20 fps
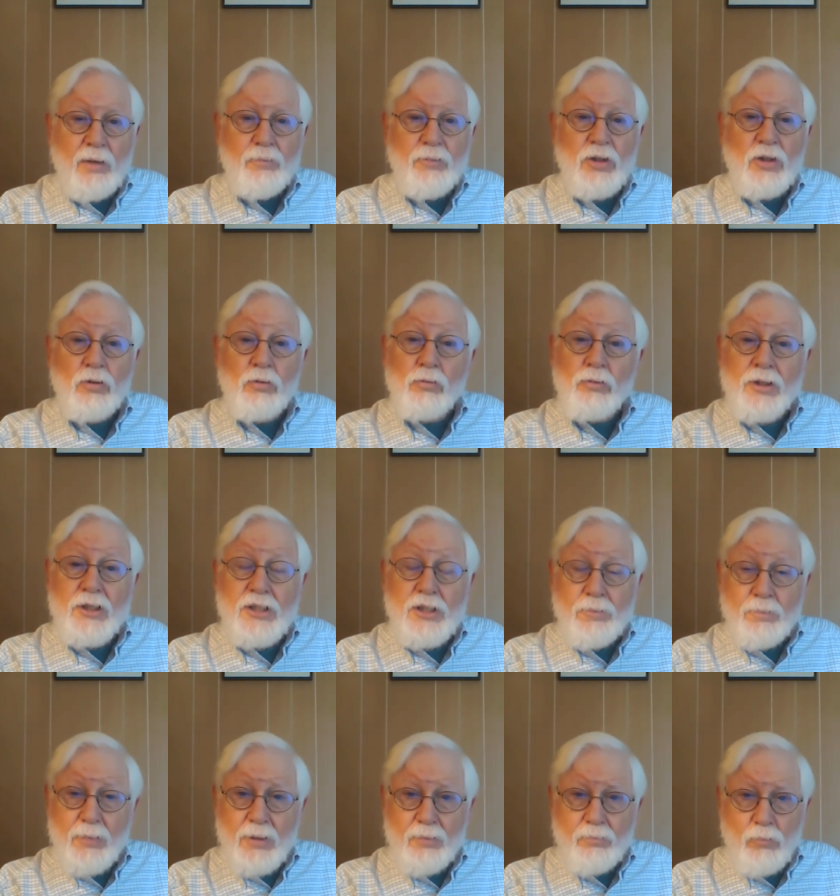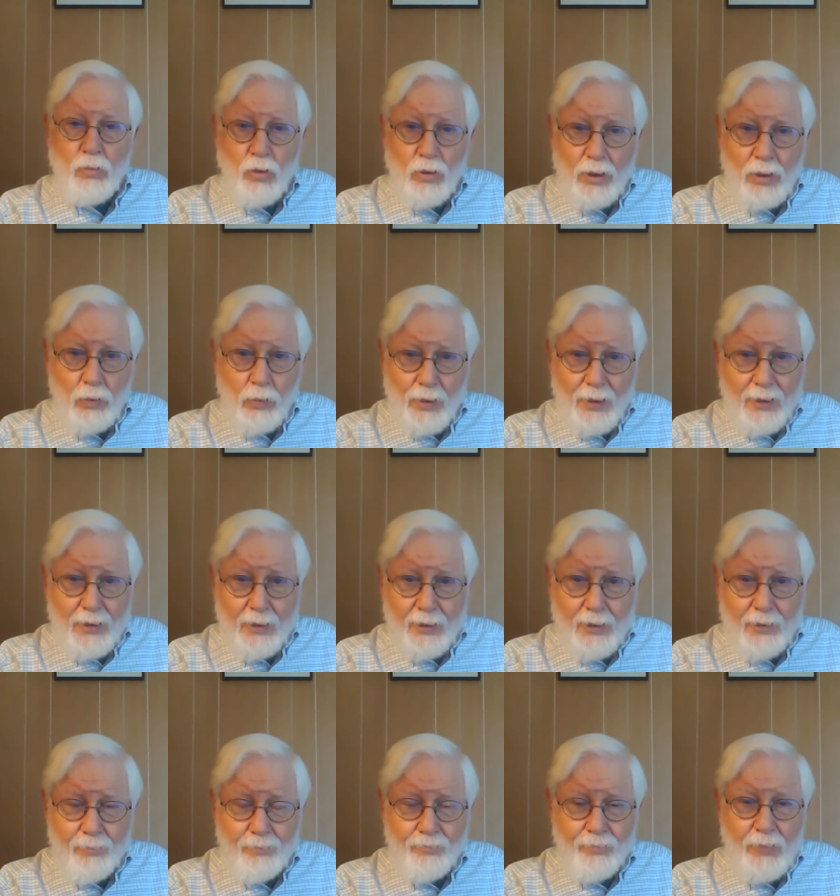You'll reach me more
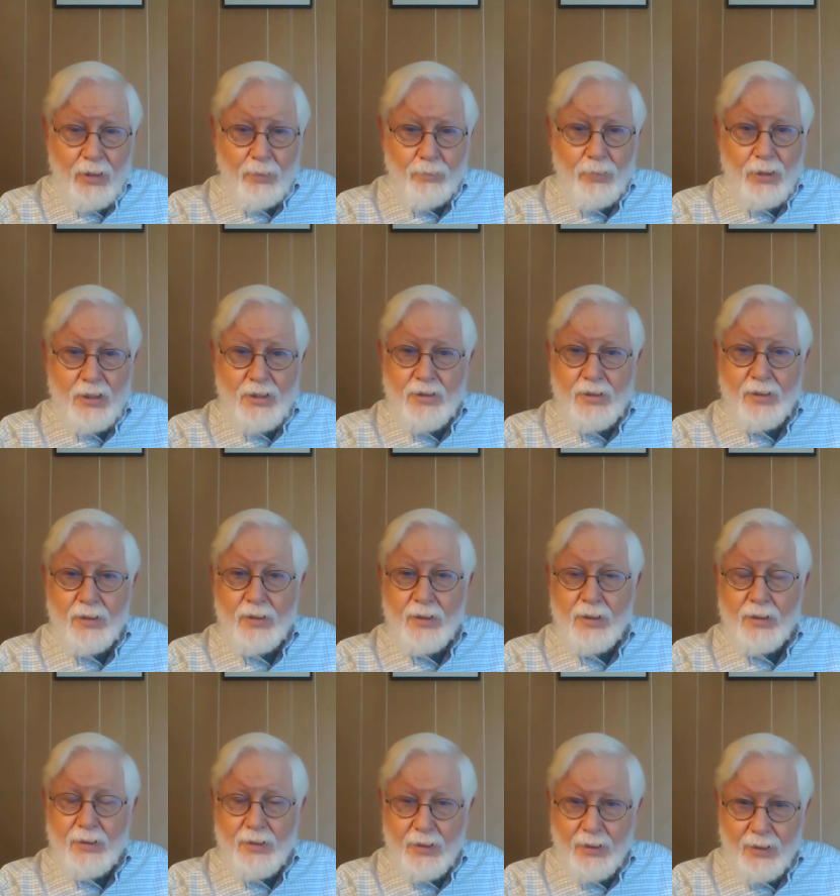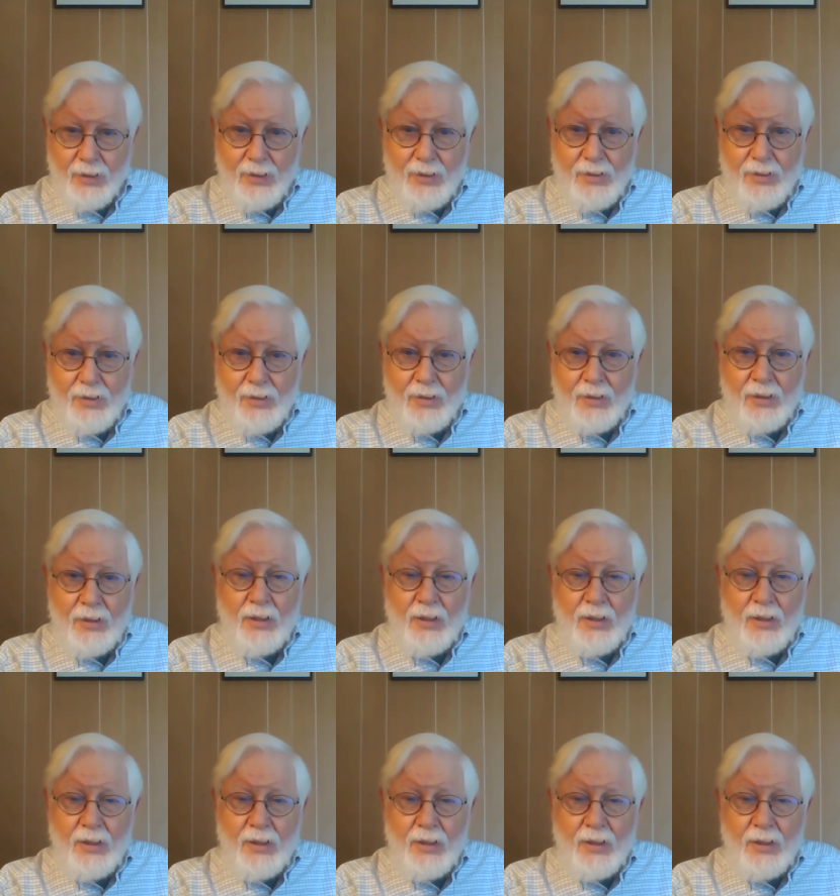quickly by sending a text,